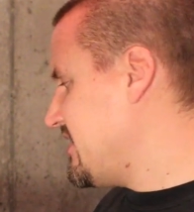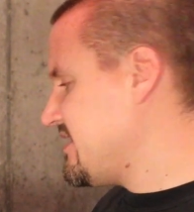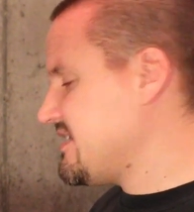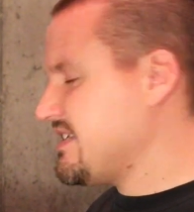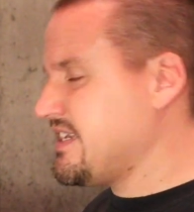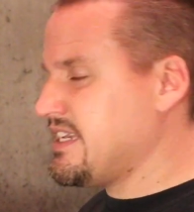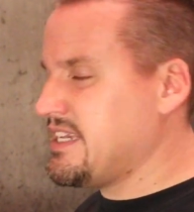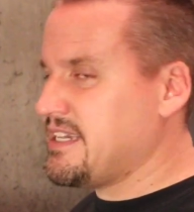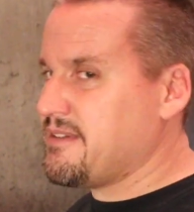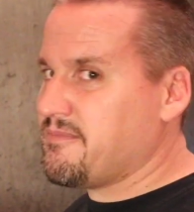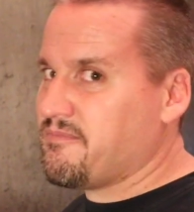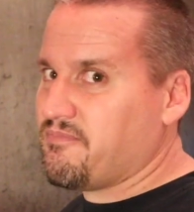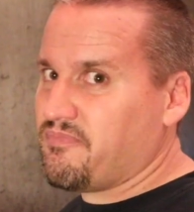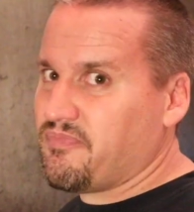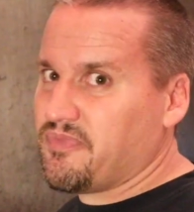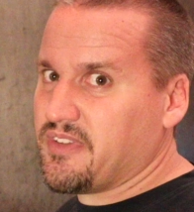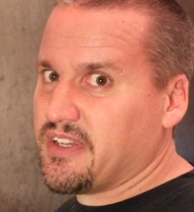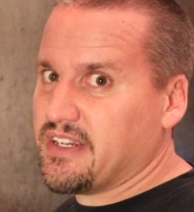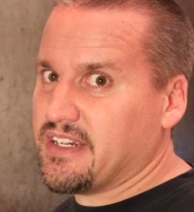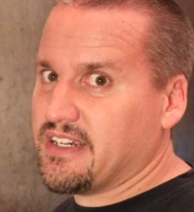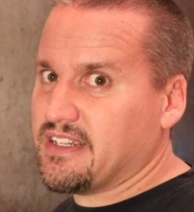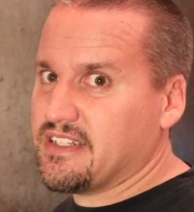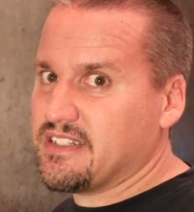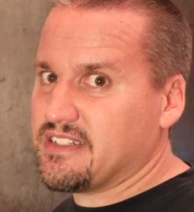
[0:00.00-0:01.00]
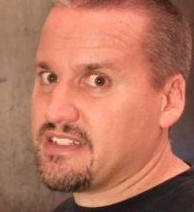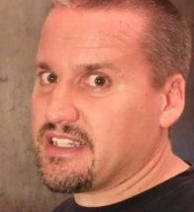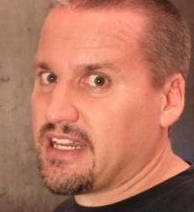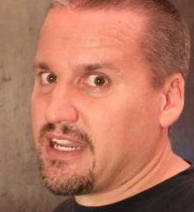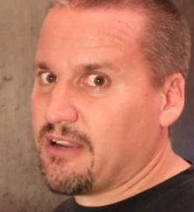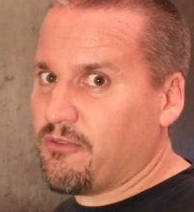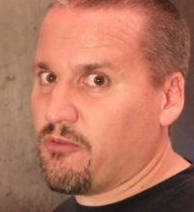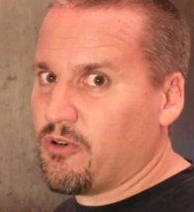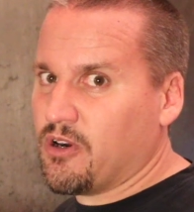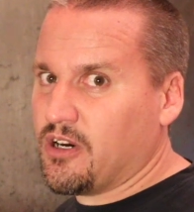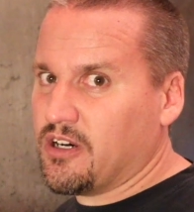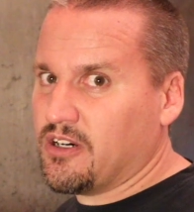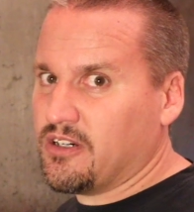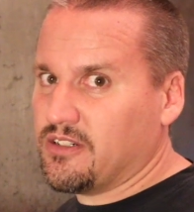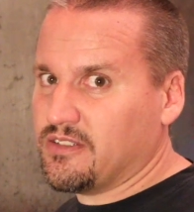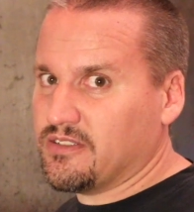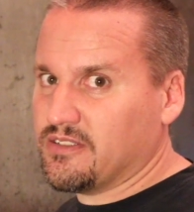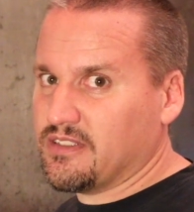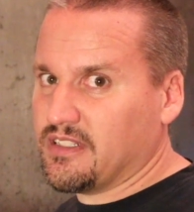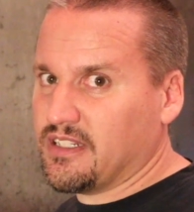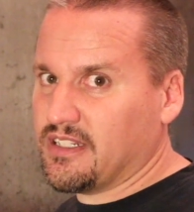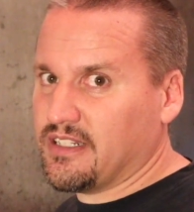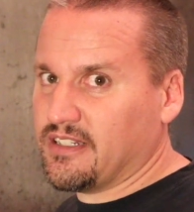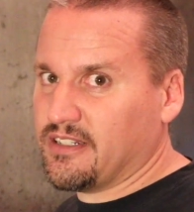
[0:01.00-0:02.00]
the same Zywall
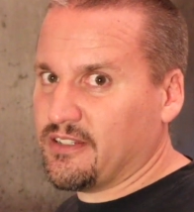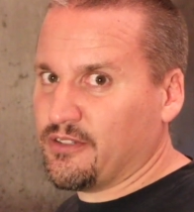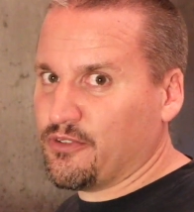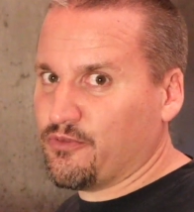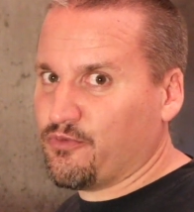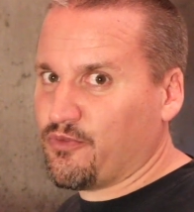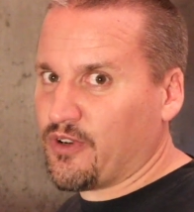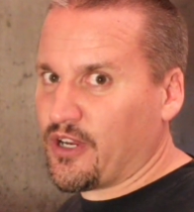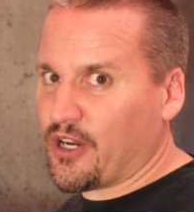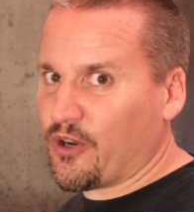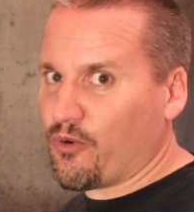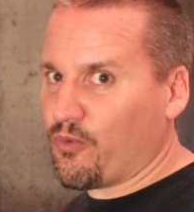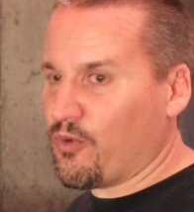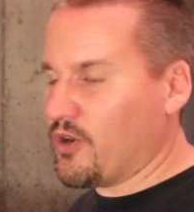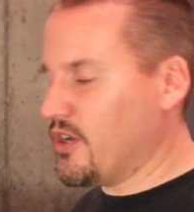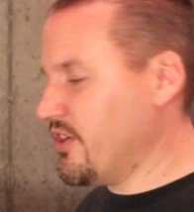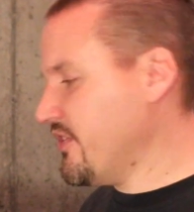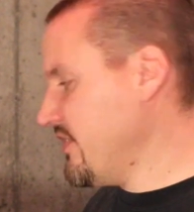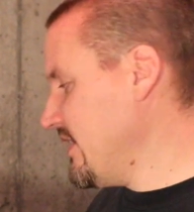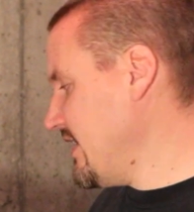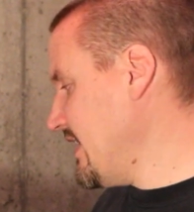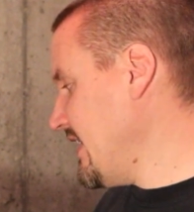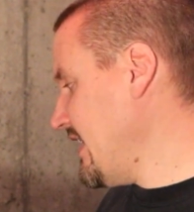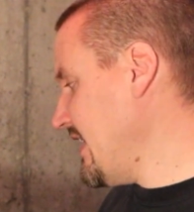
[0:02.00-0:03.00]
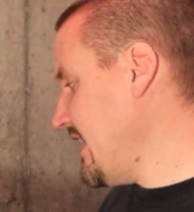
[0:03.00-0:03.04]
firewall that